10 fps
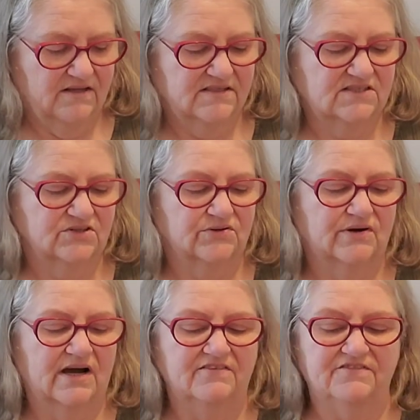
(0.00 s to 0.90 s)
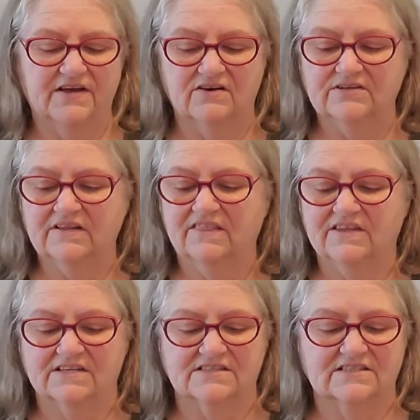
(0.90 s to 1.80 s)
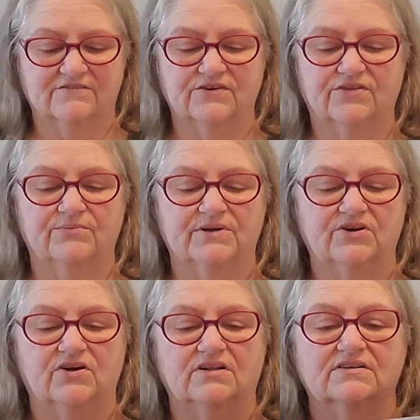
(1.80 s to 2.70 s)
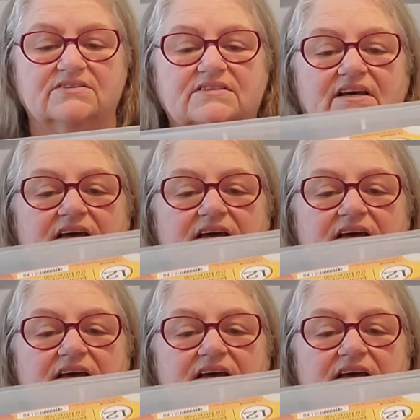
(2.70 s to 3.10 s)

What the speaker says: So I found this for $3,